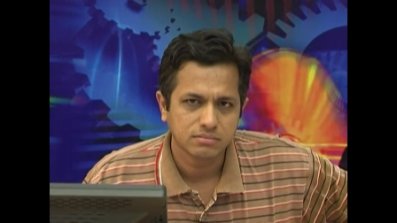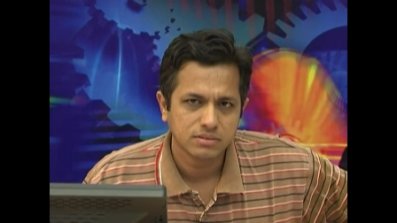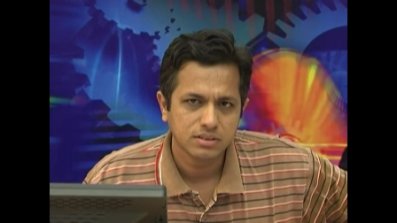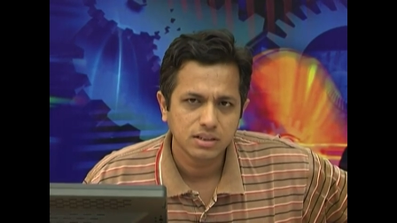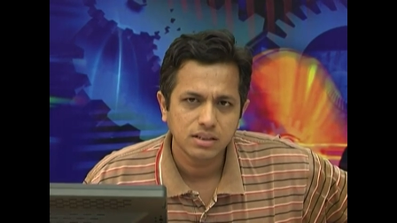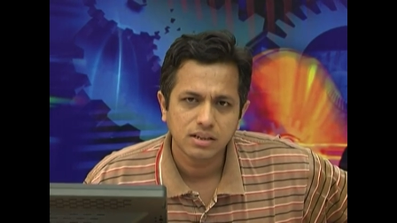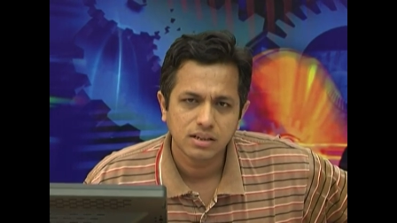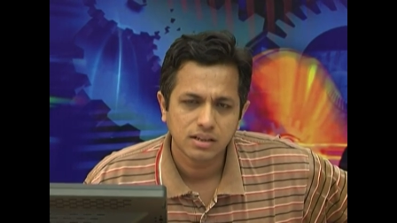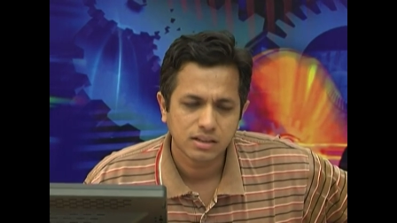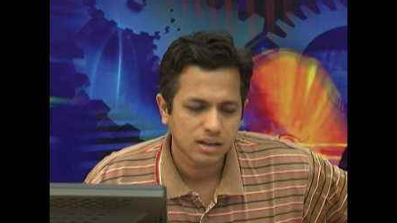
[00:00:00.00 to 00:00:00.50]

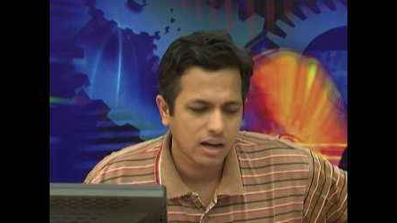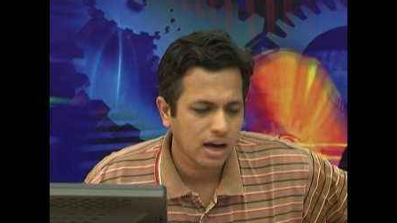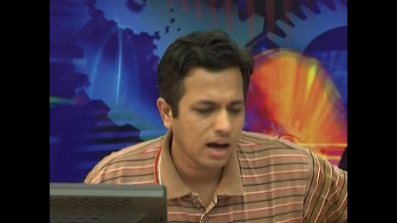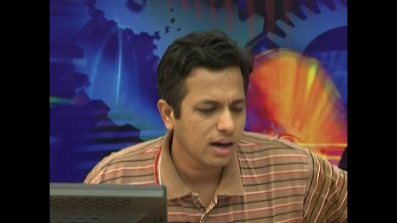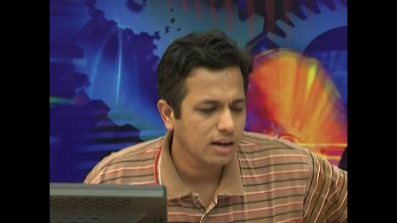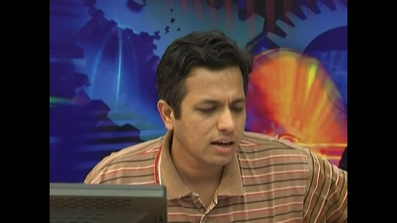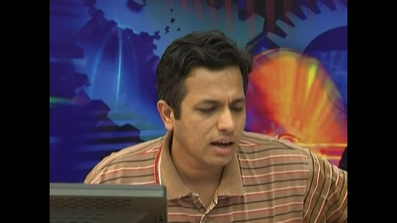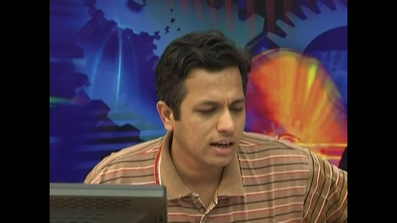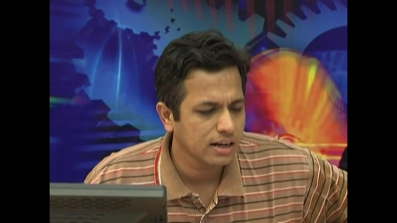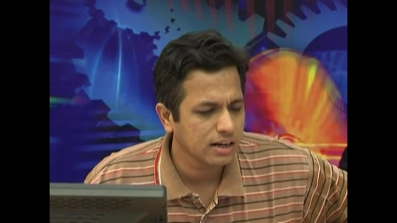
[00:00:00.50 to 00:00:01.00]
Yeah?
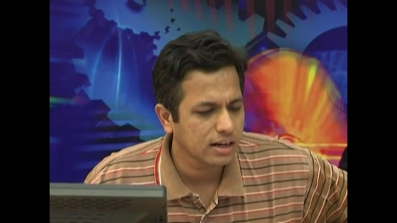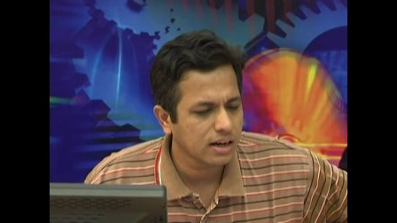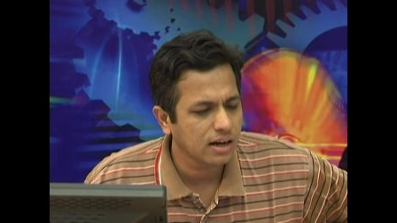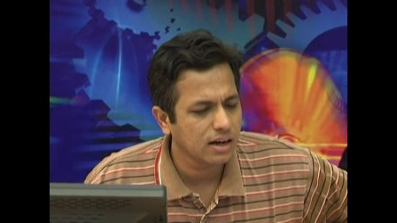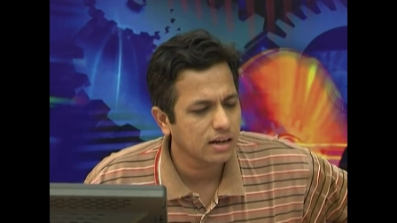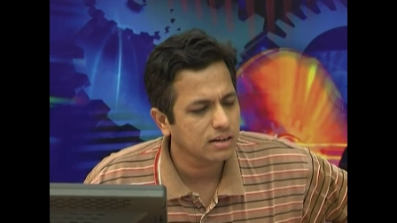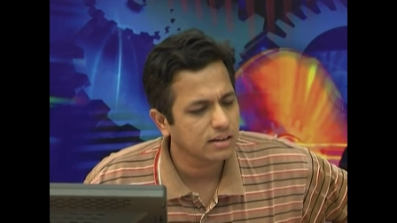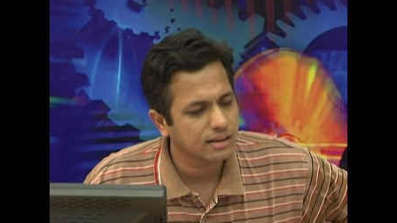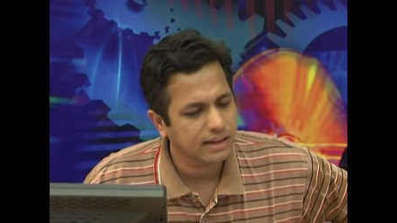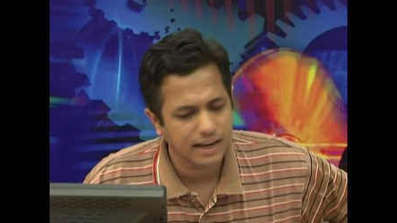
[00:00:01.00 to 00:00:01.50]
Rar
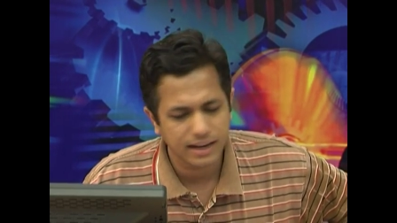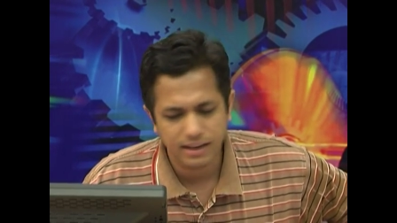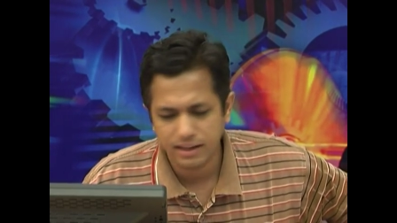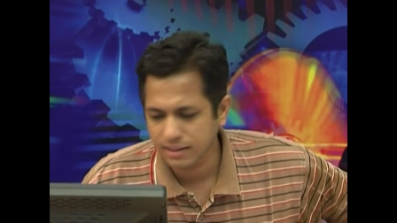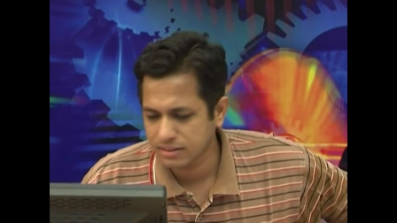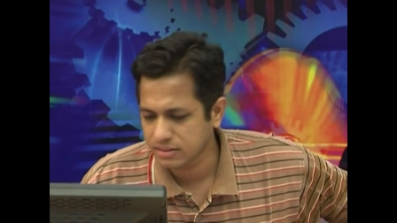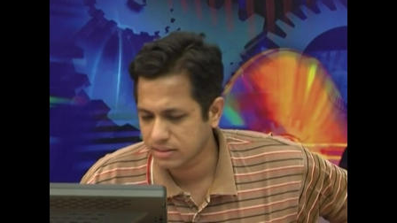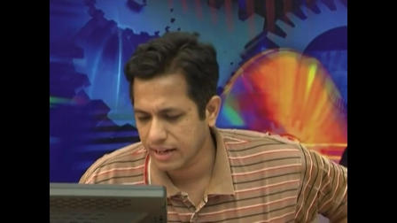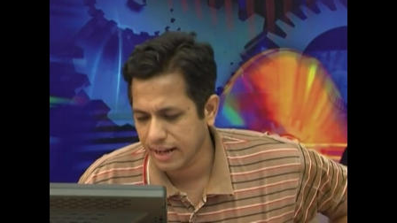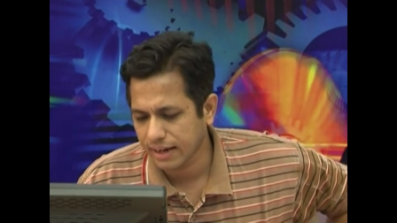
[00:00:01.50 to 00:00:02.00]
unrar can
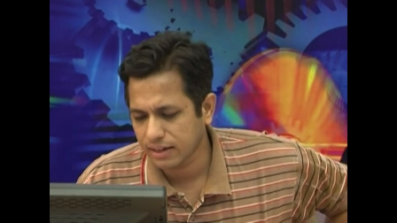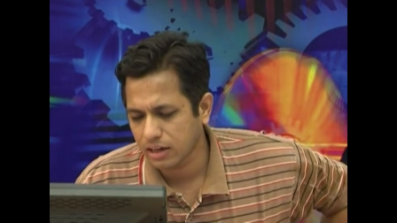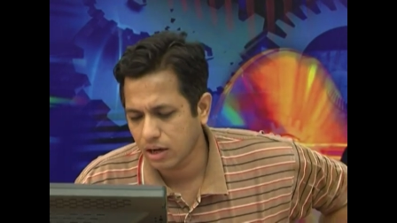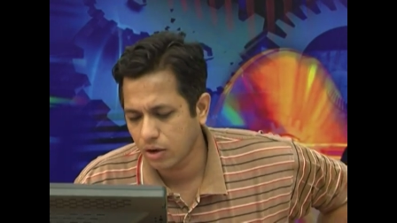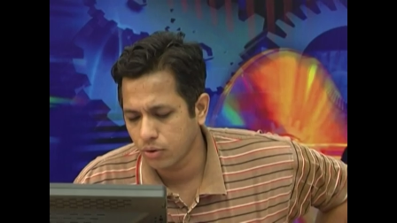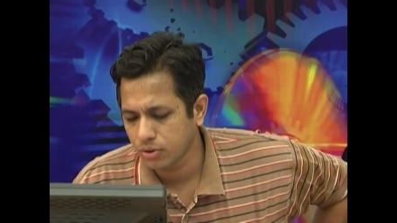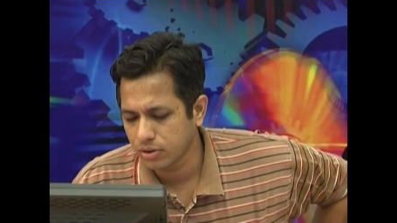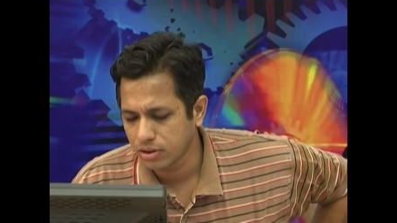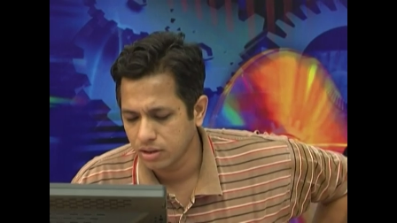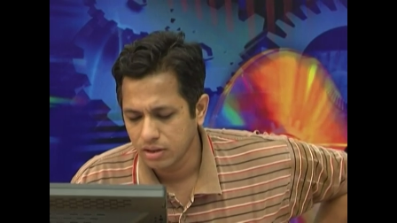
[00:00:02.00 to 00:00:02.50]
extract
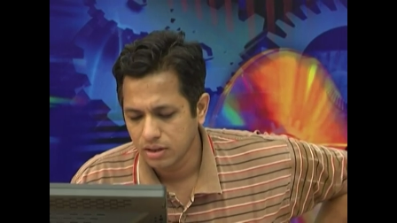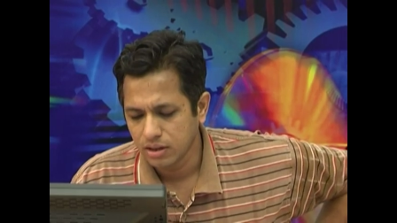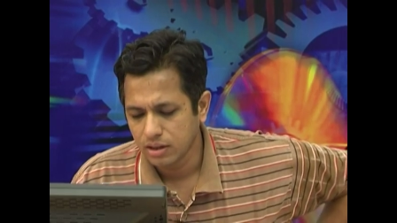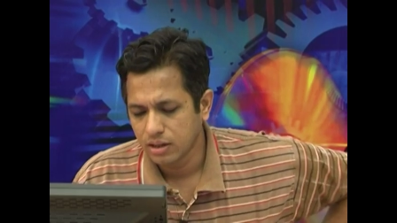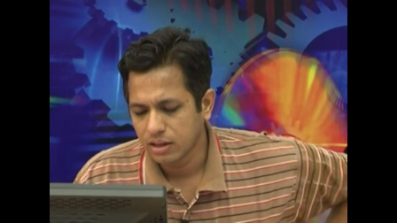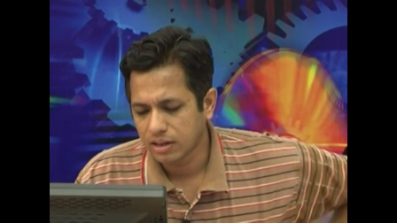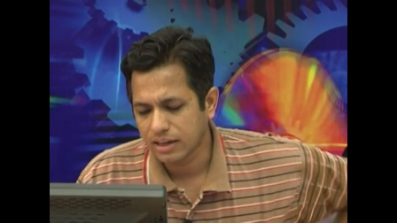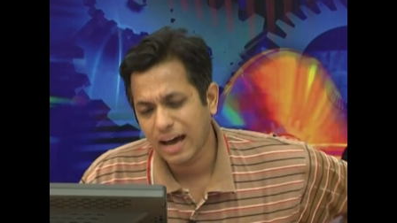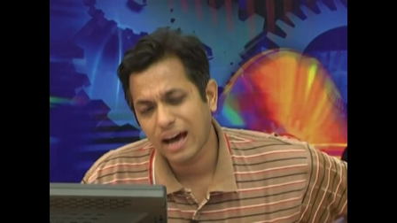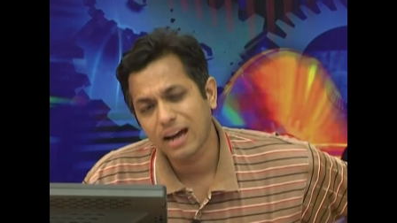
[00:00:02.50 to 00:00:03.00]
out
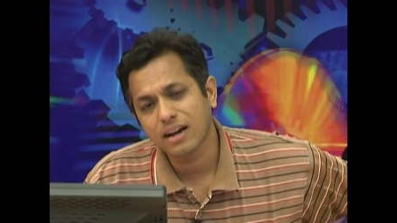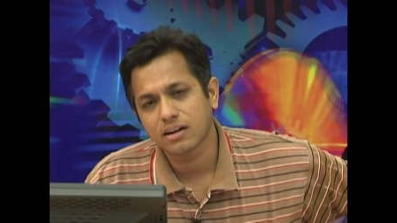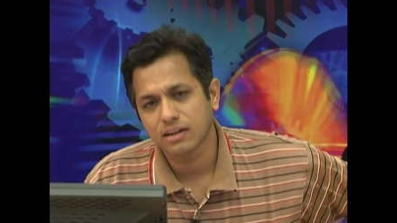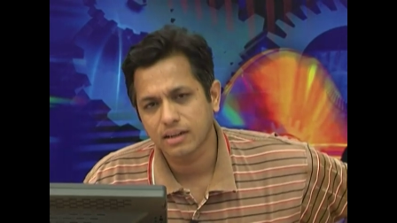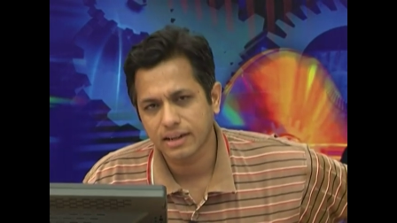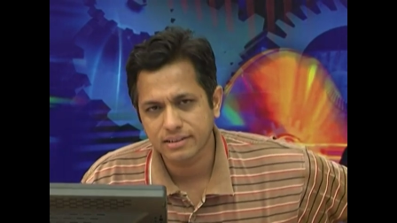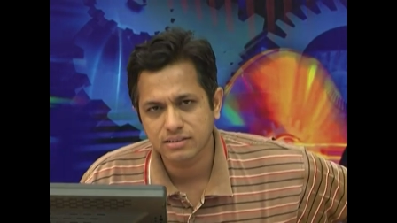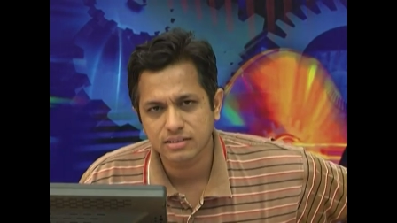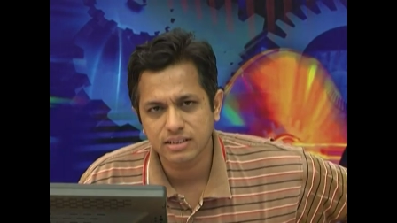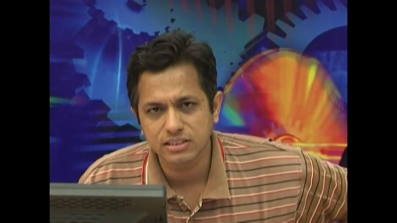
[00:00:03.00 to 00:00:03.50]
rar
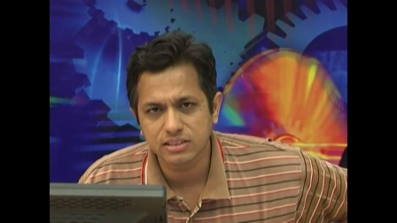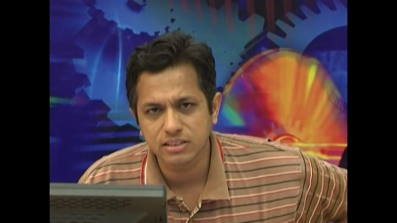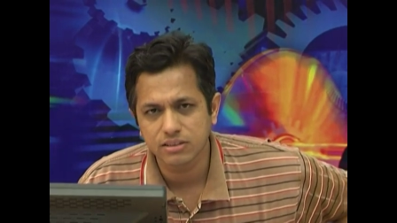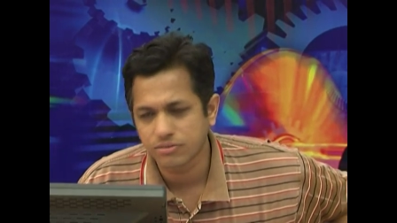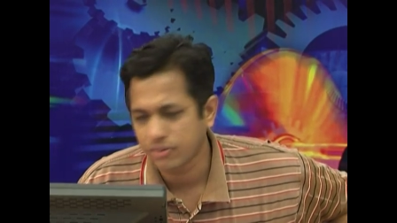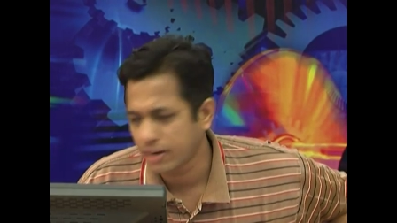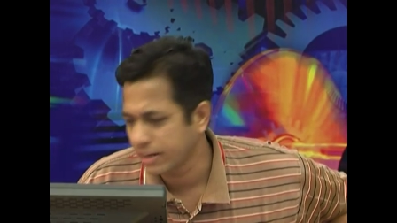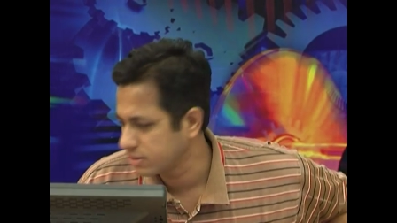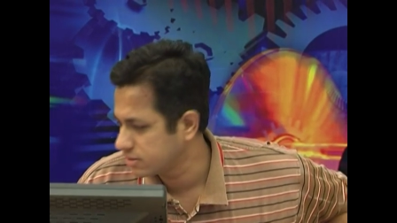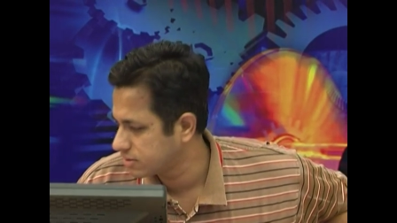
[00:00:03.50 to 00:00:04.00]
extension
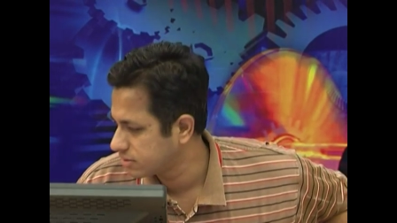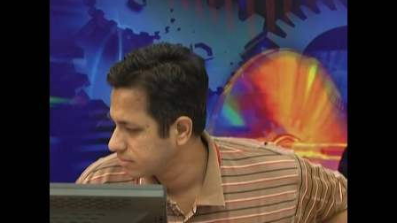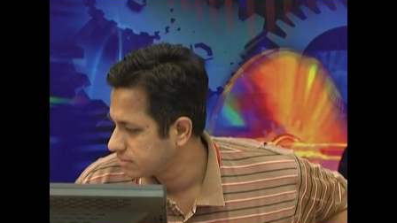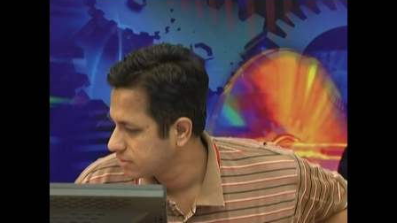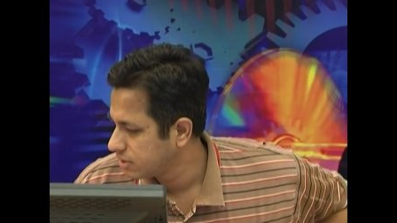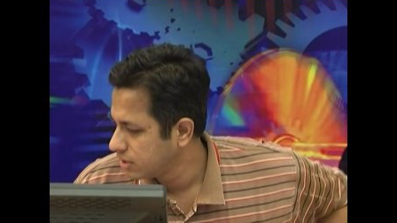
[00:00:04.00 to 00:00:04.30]
files.